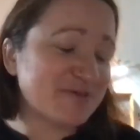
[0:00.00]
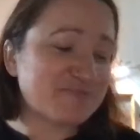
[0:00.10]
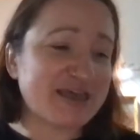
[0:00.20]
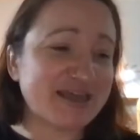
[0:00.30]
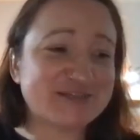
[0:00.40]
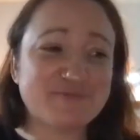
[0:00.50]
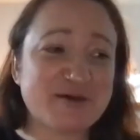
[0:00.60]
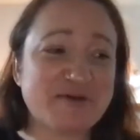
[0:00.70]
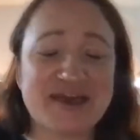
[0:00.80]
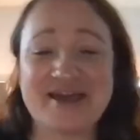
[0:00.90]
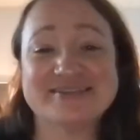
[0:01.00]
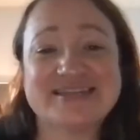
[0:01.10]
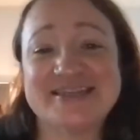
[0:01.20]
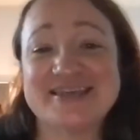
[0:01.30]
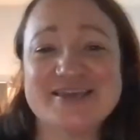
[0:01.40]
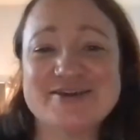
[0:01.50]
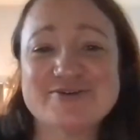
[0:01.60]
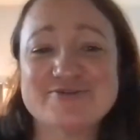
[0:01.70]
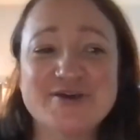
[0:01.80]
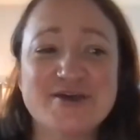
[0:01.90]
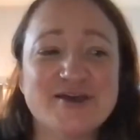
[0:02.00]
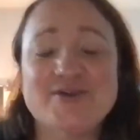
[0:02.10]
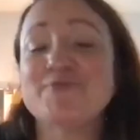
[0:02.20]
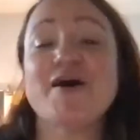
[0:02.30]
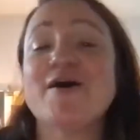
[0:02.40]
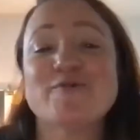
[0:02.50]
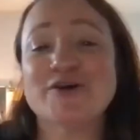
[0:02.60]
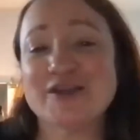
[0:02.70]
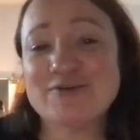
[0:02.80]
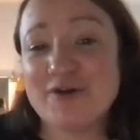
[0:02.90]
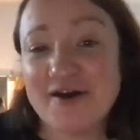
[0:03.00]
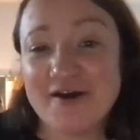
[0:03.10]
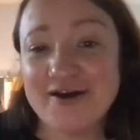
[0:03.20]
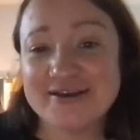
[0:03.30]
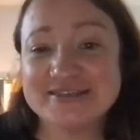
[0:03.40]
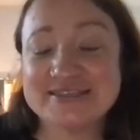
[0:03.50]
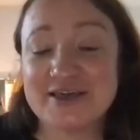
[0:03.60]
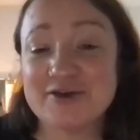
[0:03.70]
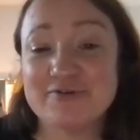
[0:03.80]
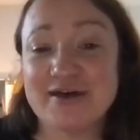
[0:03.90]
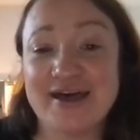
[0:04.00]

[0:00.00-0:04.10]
being assured by my counsellor that you you are what you are. So yeah.